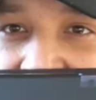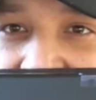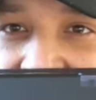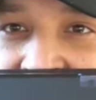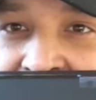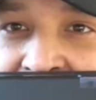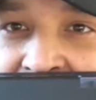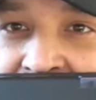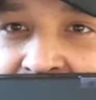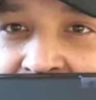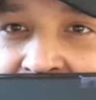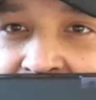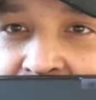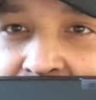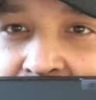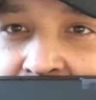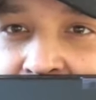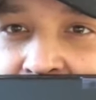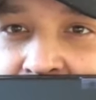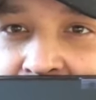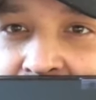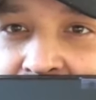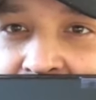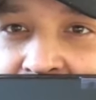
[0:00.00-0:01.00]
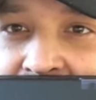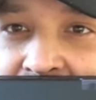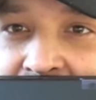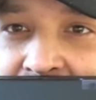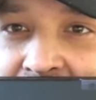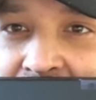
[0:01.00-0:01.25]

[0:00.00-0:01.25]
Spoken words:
X and the circles